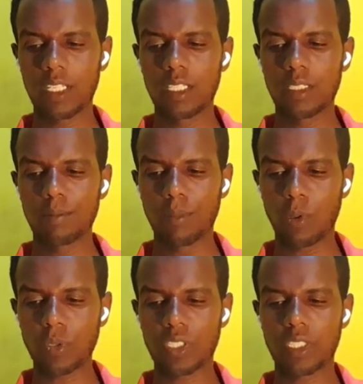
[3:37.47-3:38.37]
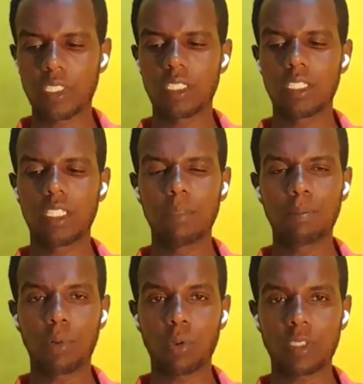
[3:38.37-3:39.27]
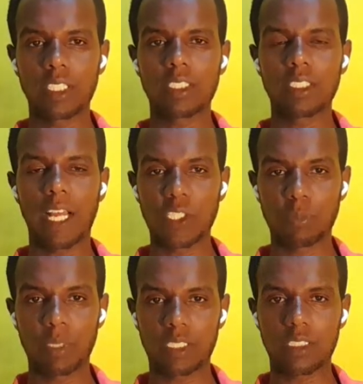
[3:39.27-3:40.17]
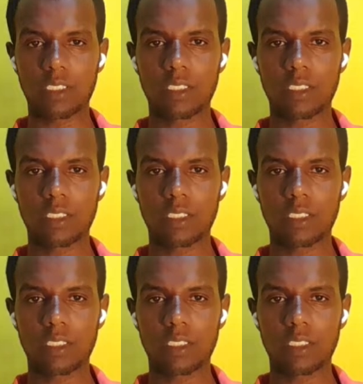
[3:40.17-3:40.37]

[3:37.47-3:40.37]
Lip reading: most important aspects